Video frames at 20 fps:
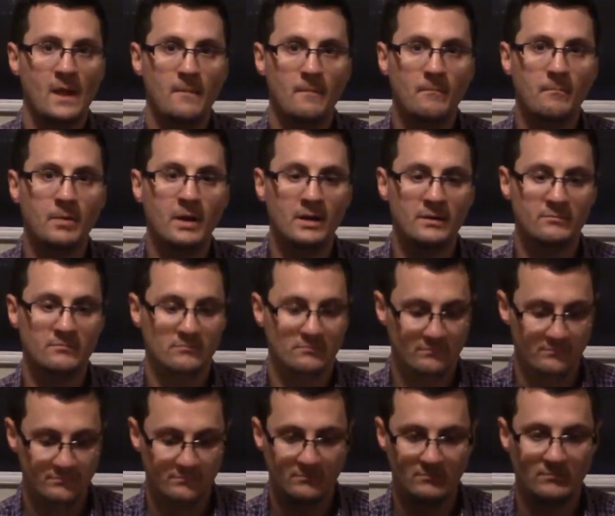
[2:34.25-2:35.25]
but
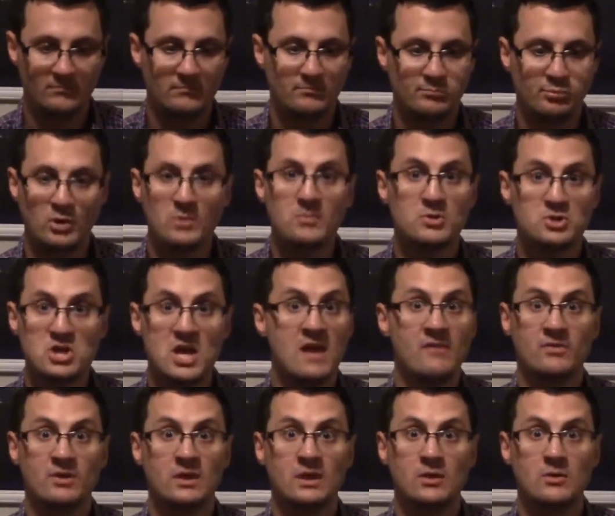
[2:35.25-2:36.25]
pretty much
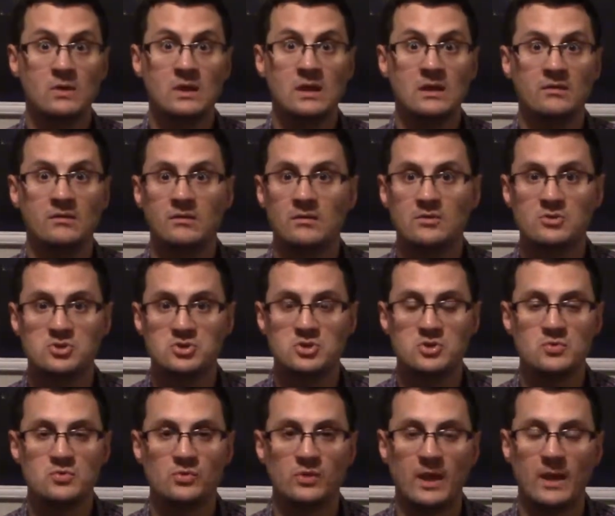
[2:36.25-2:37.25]
everything you need to just
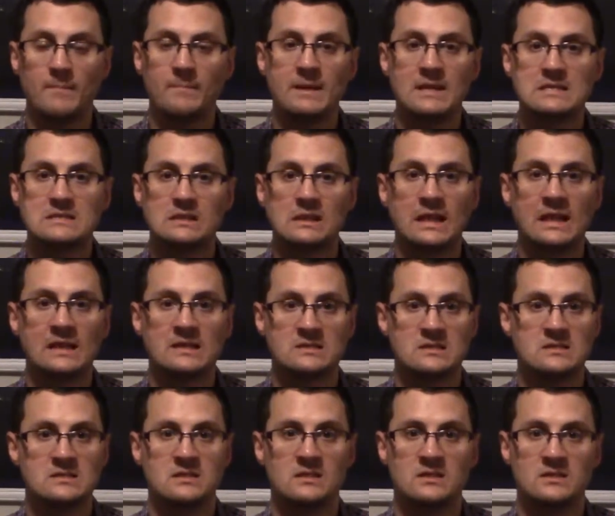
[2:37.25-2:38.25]
do like a base class
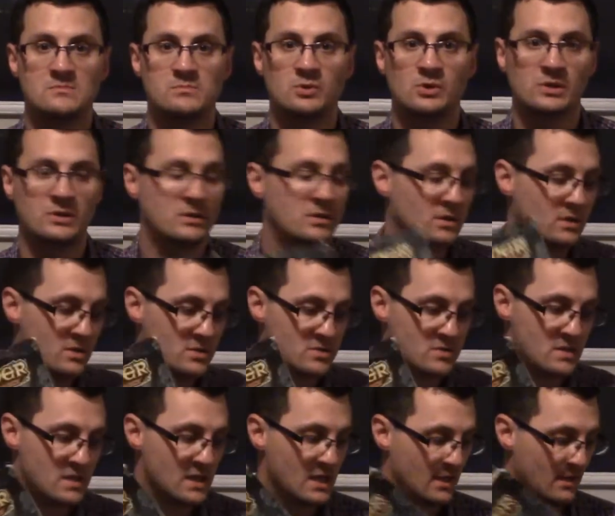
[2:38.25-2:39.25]
is in this book, so
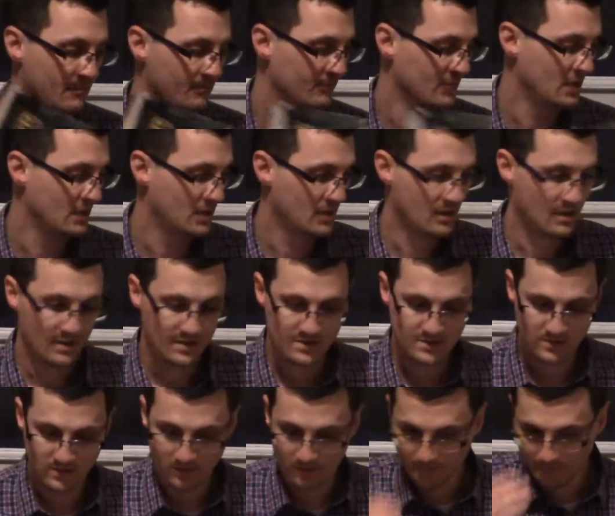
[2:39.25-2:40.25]
you need it.
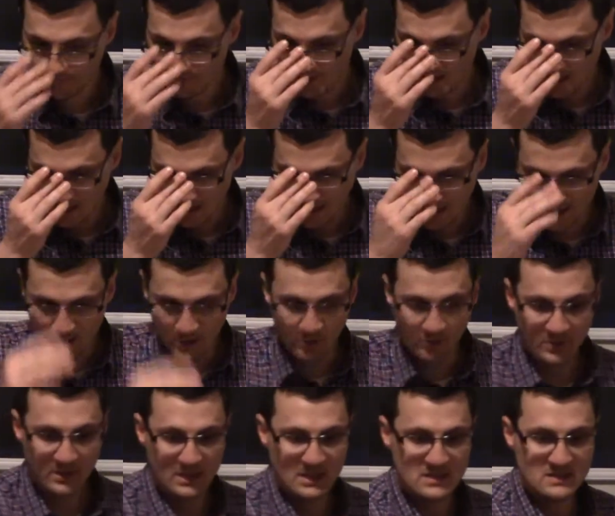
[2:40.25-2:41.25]
So, I know
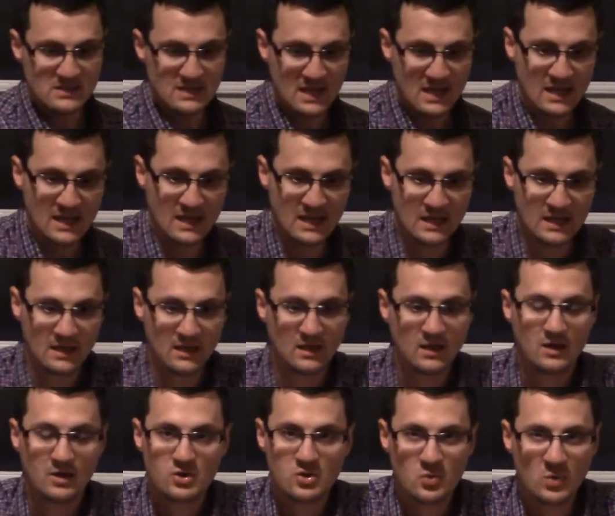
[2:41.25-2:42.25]
it is a
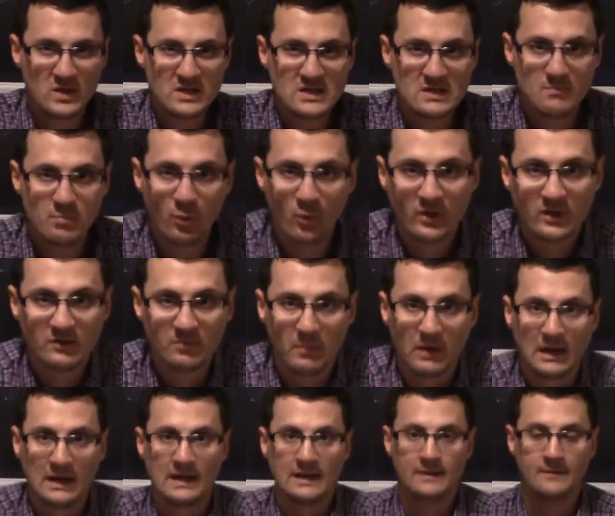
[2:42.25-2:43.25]
20-point
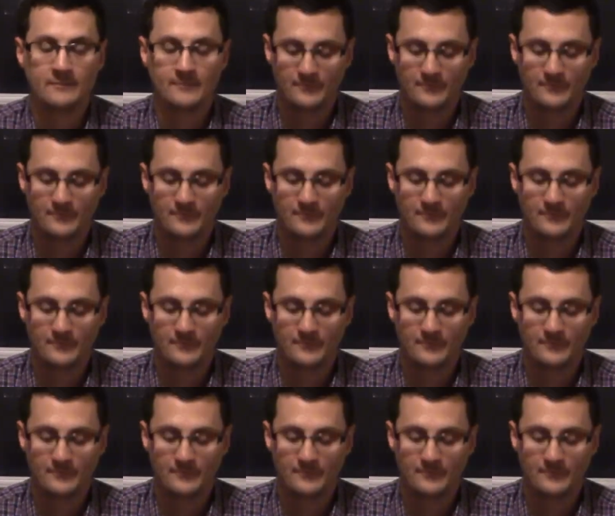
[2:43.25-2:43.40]
buy.